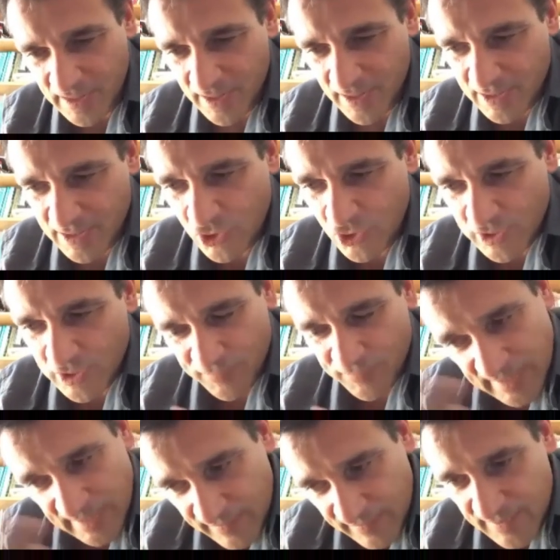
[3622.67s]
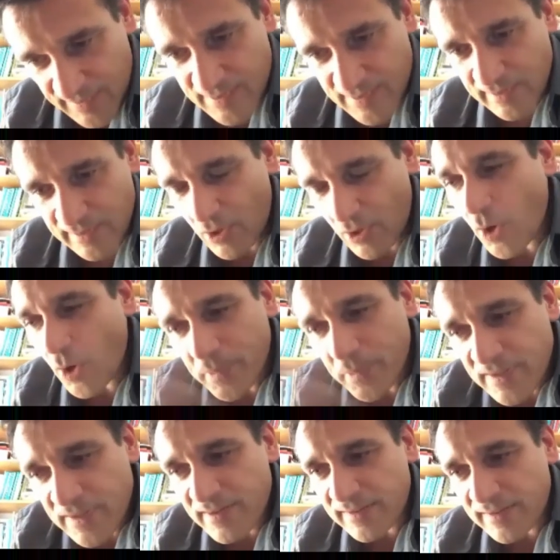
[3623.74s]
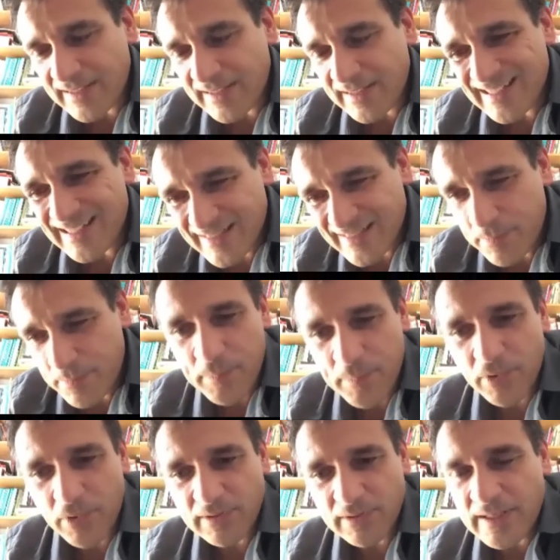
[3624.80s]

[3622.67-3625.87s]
He's just feeling things and opening that and letting people